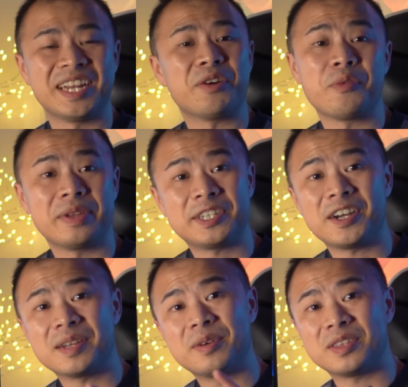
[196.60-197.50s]
Now, when we
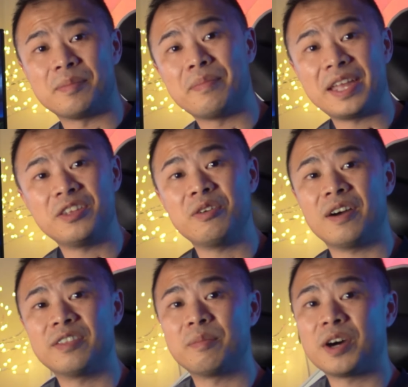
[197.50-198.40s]
talk about the menu
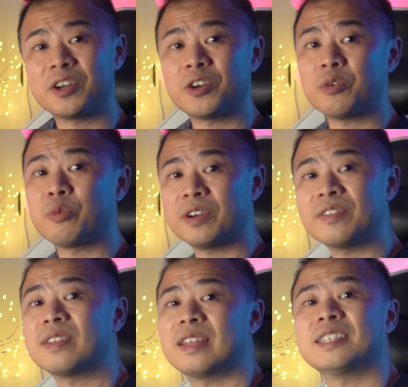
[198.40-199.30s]
of the monitor, one
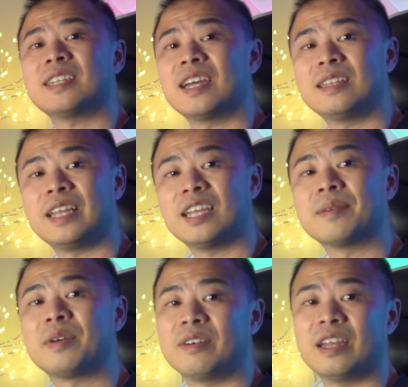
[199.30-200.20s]
of the things I like
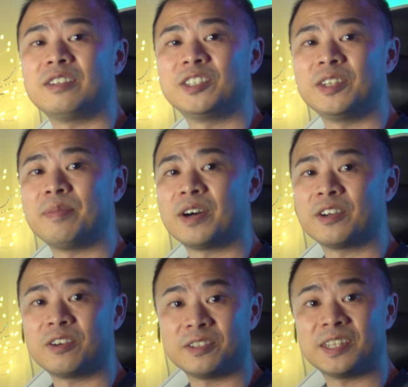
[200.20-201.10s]
about LG
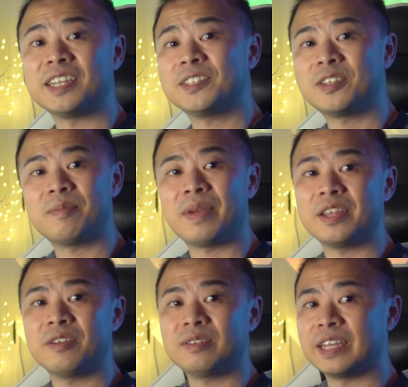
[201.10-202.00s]
monitors is their
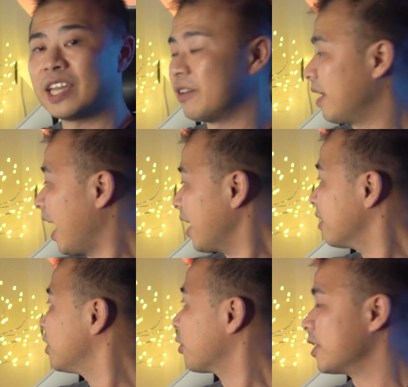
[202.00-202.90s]
menu layout
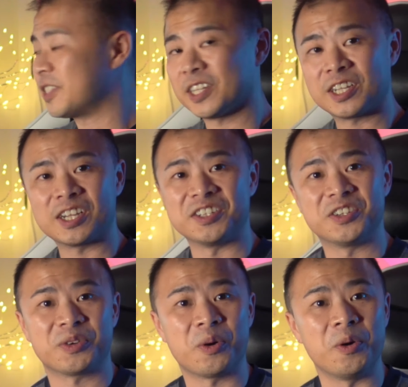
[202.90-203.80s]
and the joystick
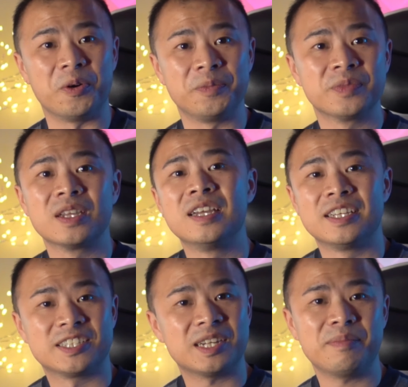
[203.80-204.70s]
control.
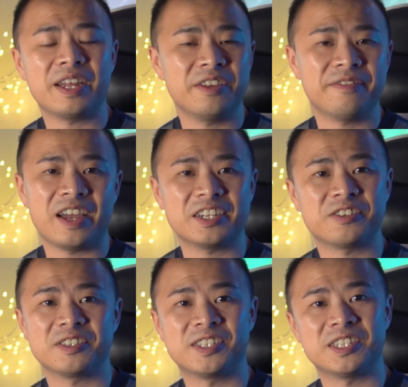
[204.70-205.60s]
Some
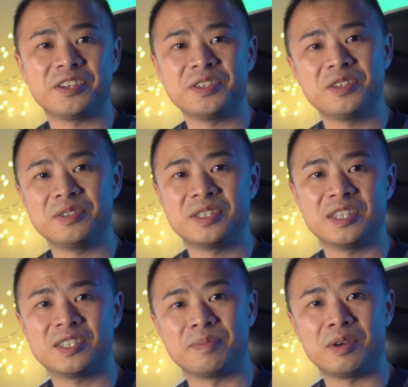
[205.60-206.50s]
manufacturers still use
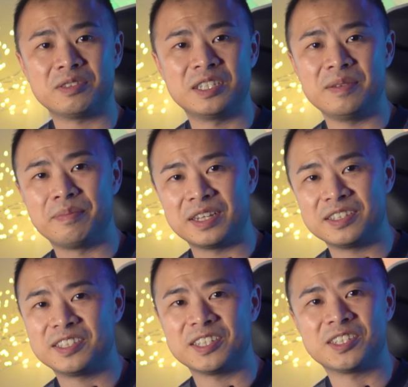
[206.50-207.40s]
this
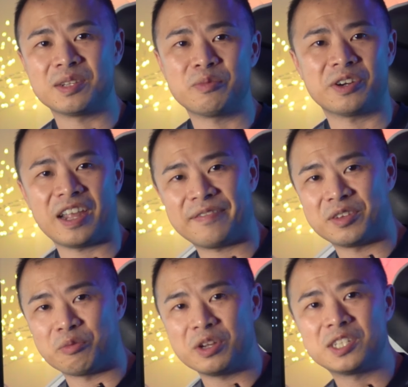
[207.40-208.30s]
multi-button system where you have
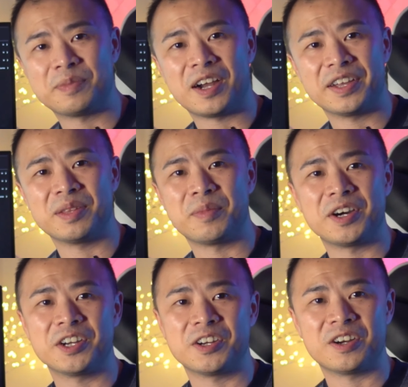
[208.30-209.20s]
to reach behind the
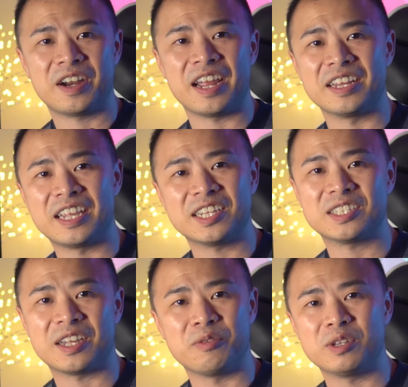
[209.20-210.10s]
monitor and
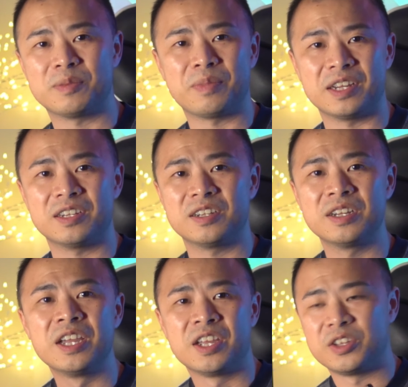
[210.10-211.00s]
guess at which button